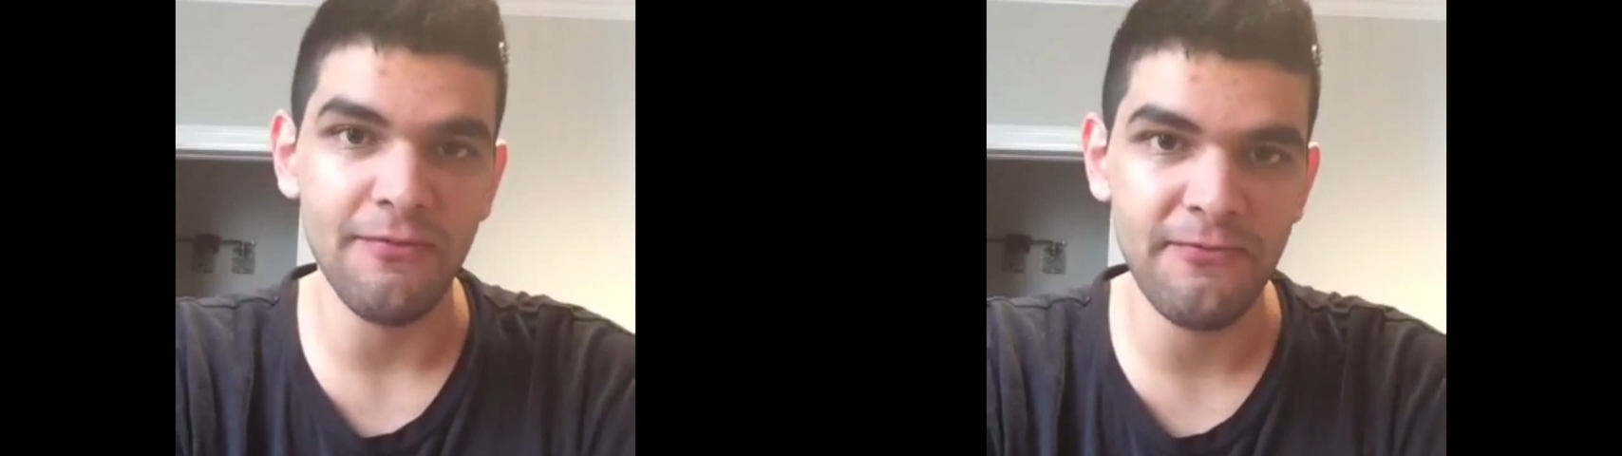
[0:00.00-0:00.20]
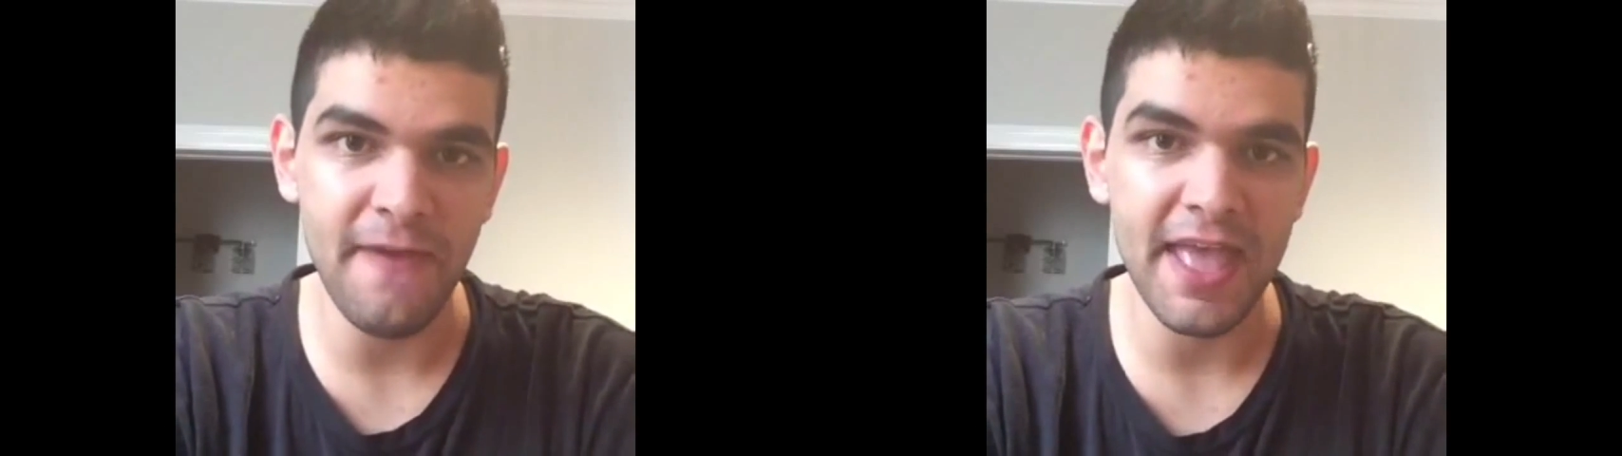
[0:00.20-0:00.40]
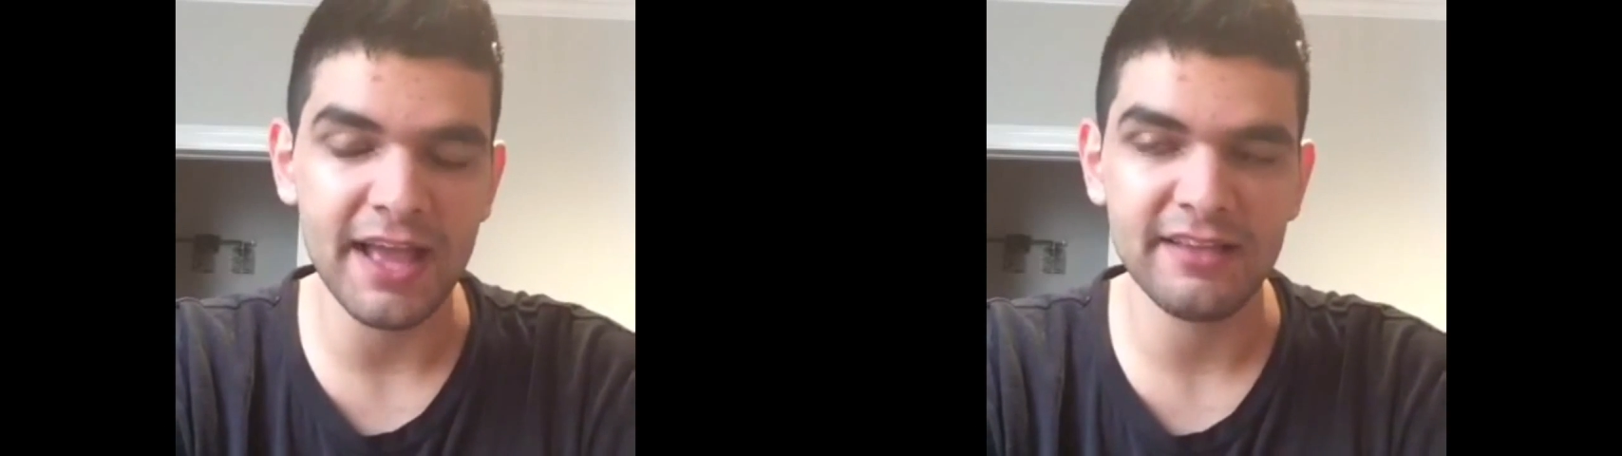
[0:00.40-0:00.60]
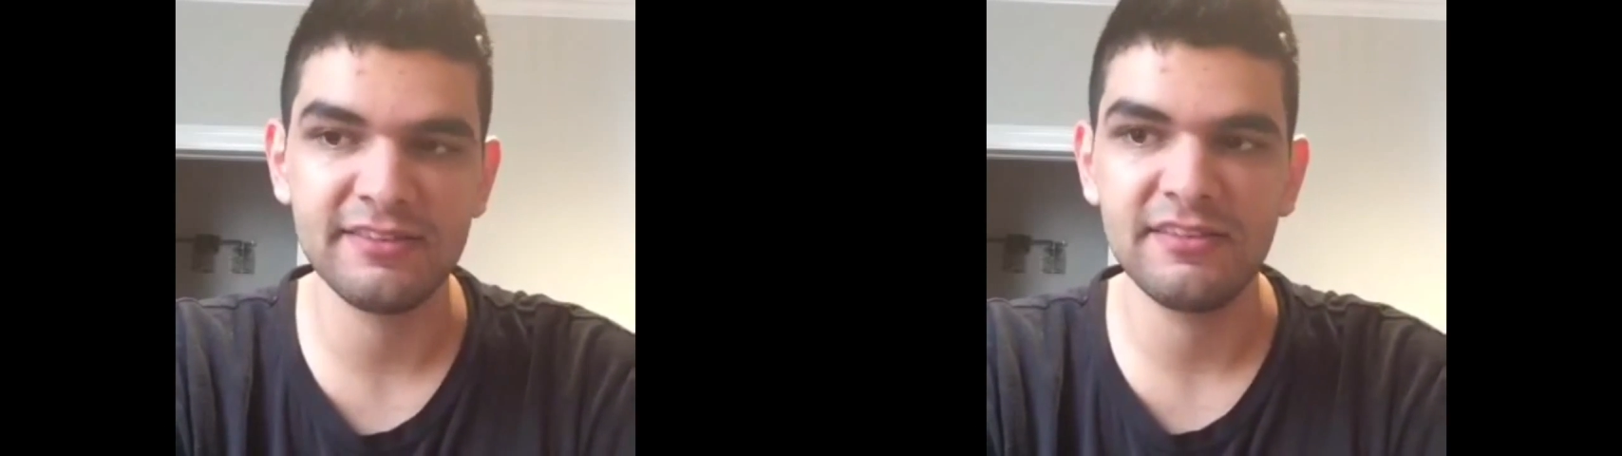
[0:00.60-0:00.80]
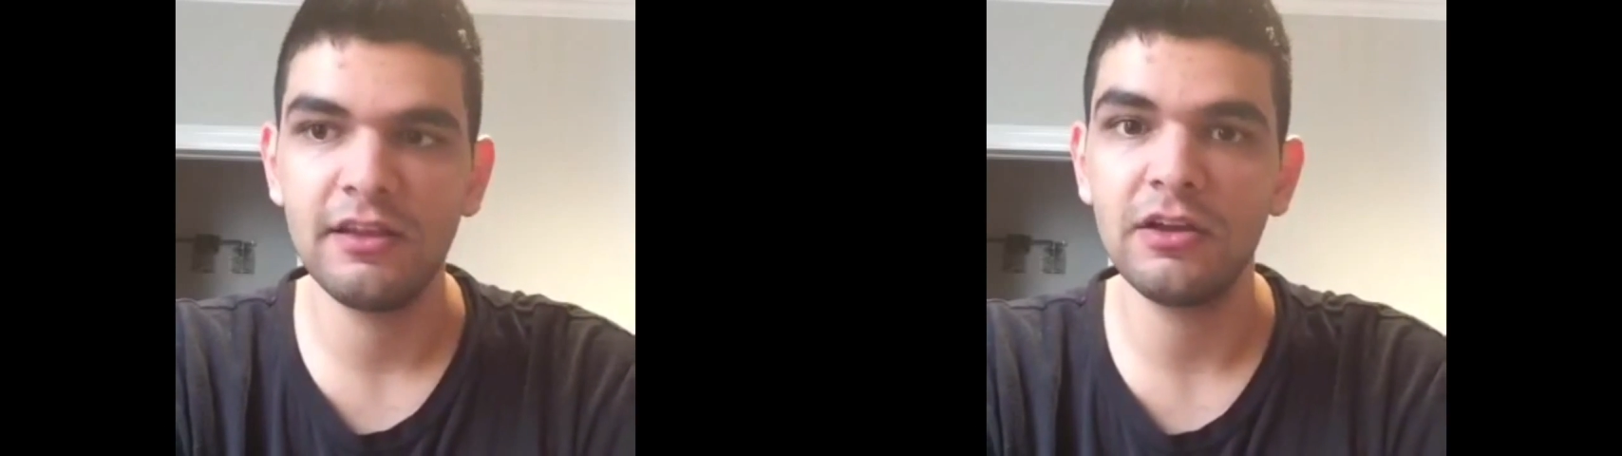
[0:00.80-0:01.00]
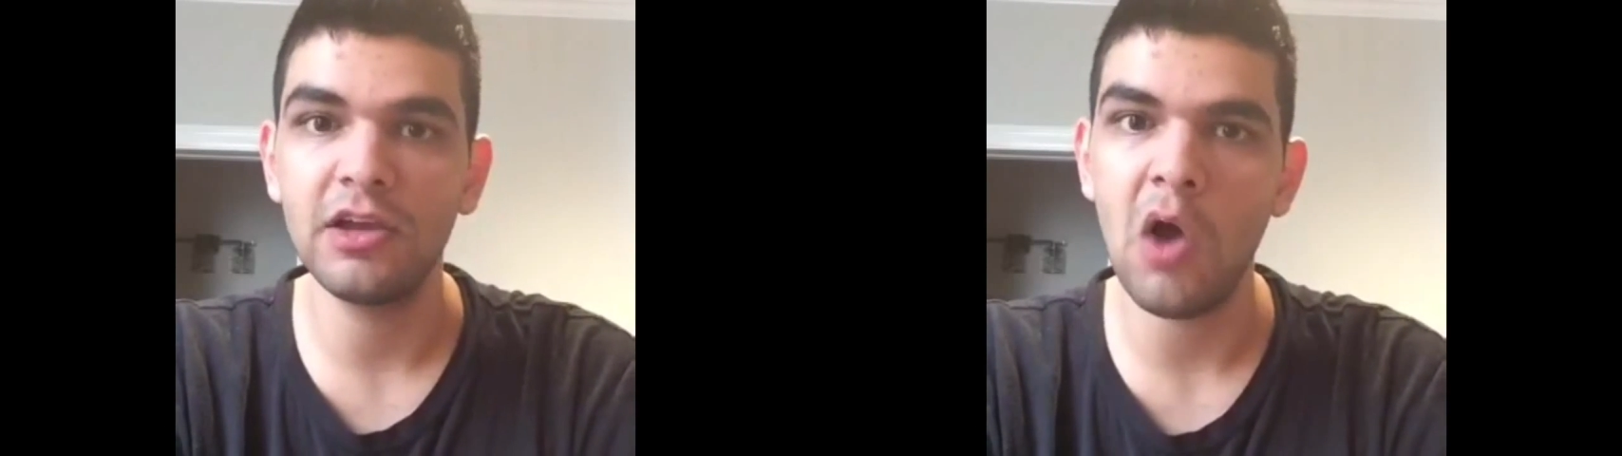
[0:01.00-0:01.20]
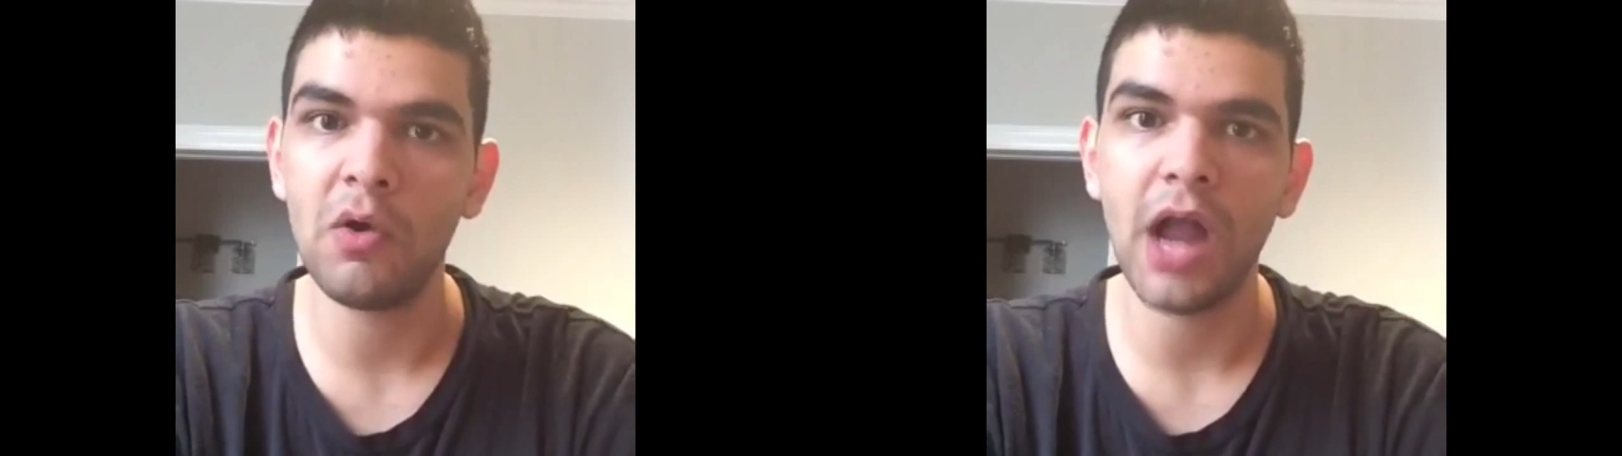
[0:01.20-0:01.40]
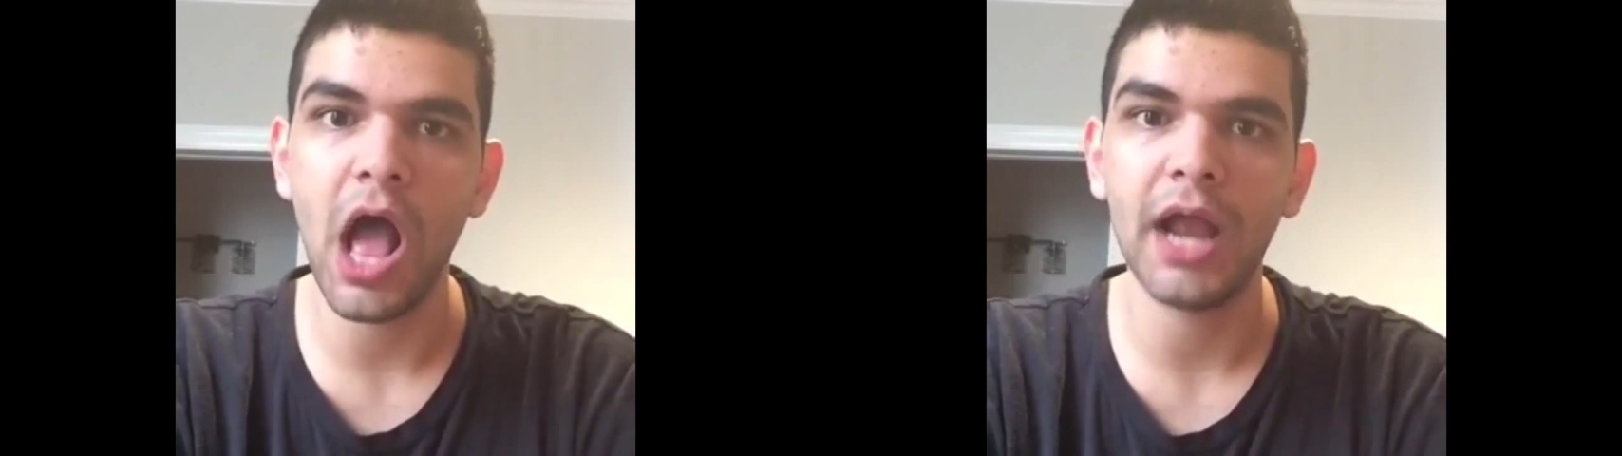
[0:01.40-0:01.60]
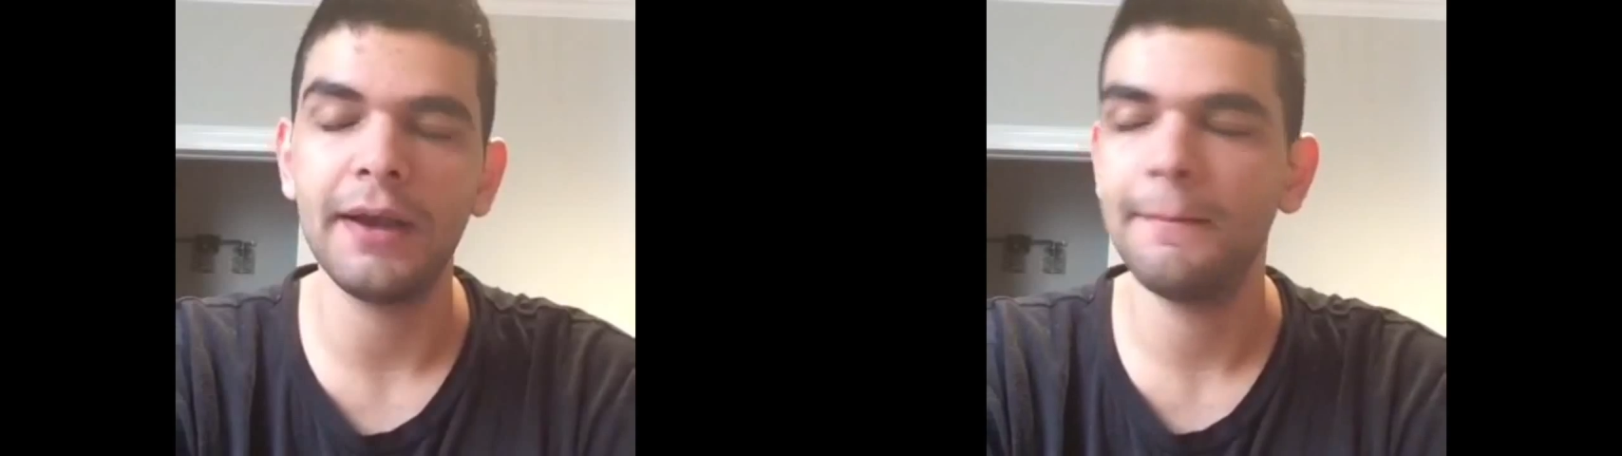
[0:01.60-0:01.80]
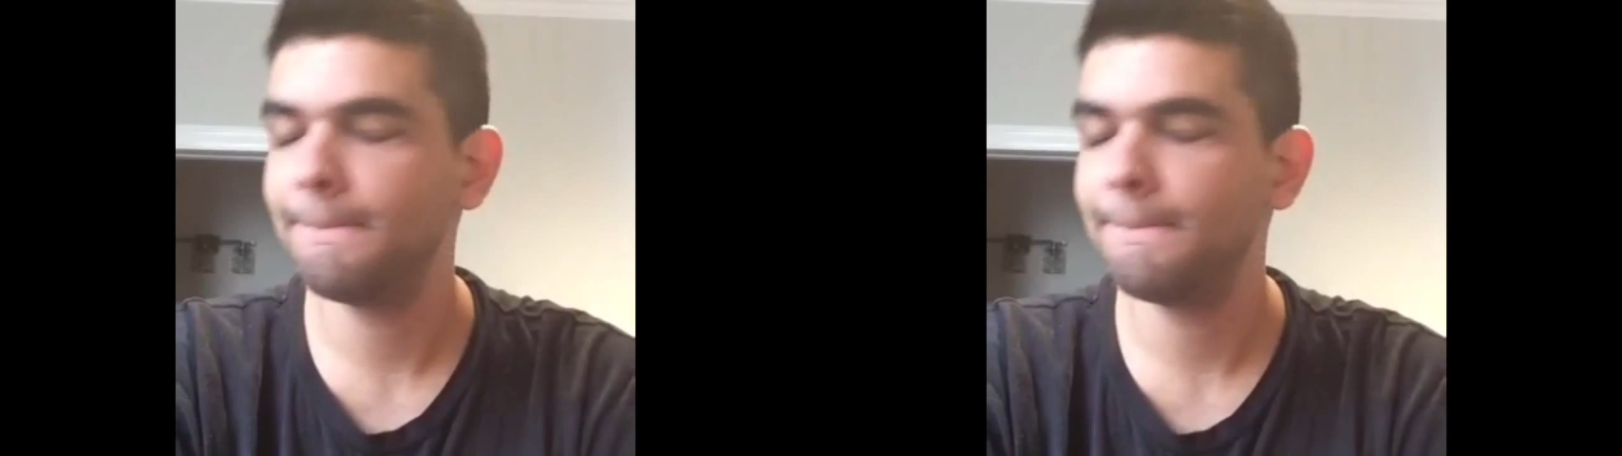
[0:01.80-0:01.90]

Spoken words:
fix going on.